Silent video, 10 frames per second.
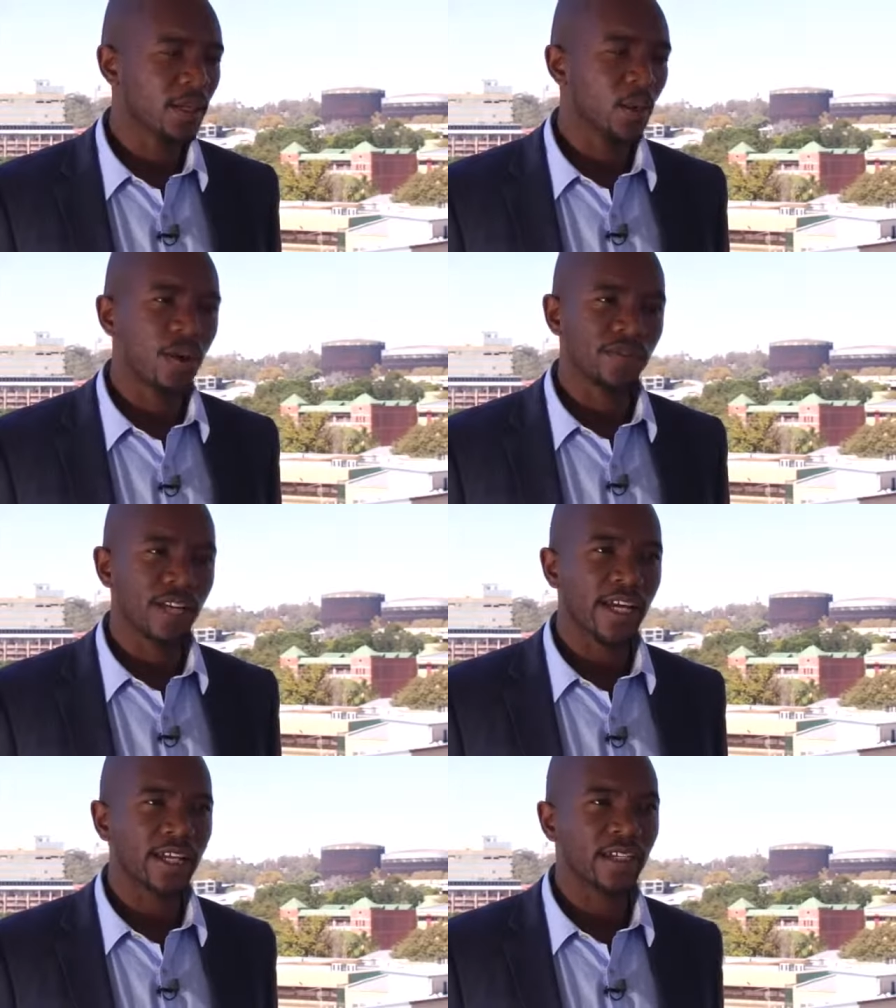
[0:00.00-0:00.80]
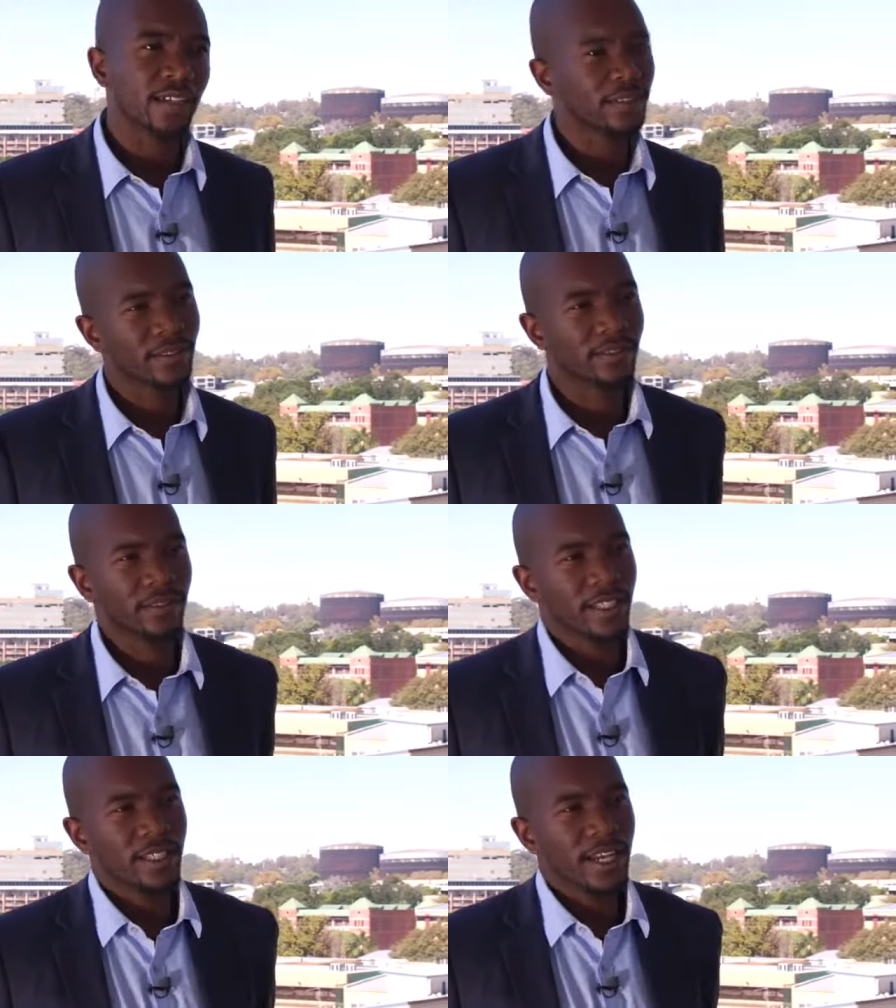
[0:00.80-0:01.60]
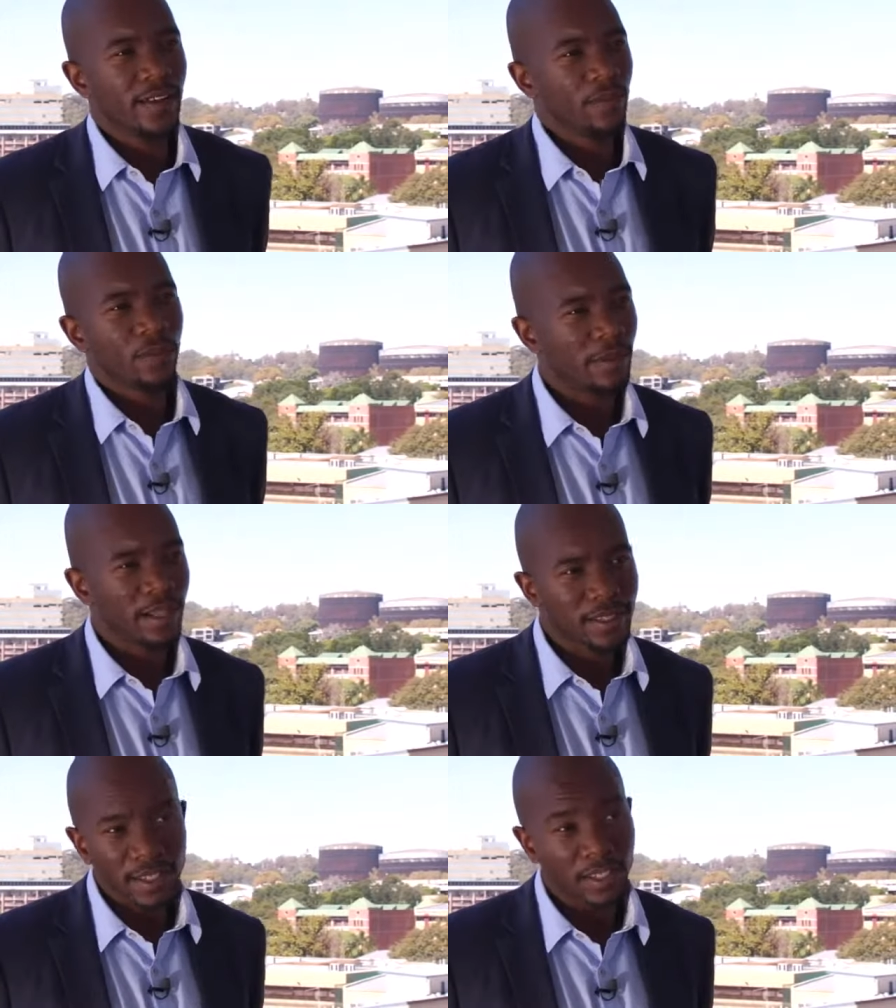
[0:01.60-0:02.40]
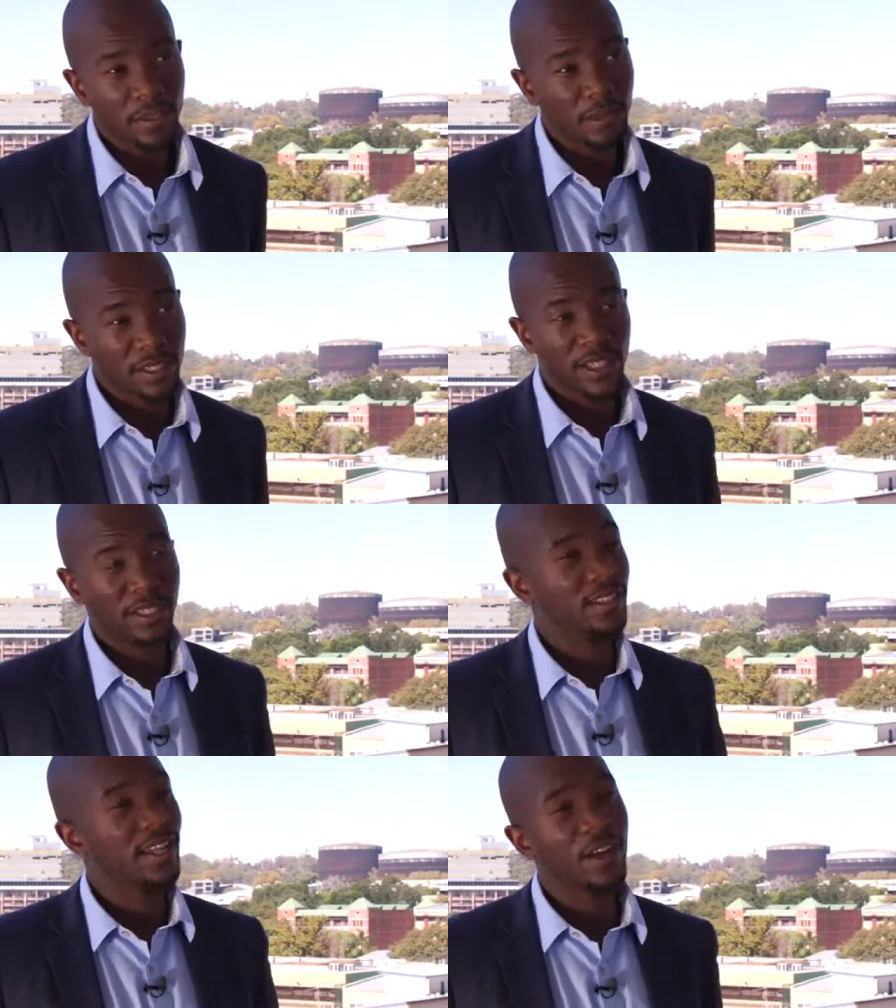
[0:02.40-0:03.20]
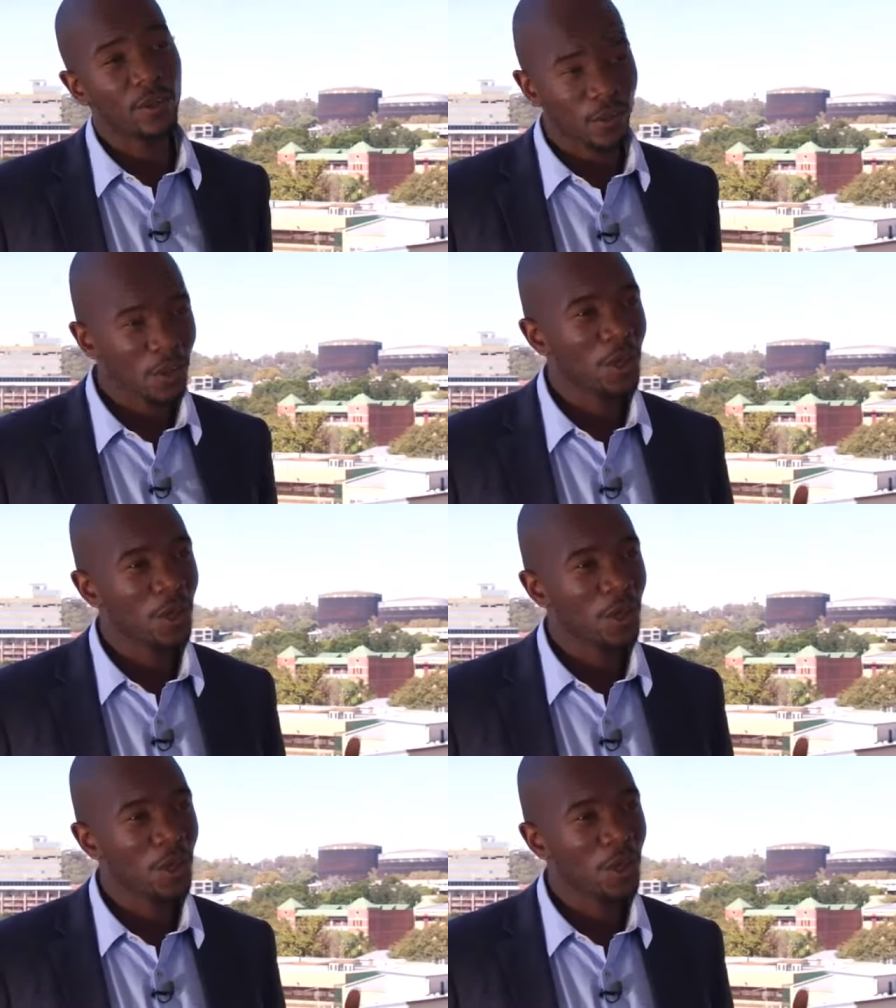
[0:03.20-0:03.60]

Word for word: we've taken the DA from about 16% now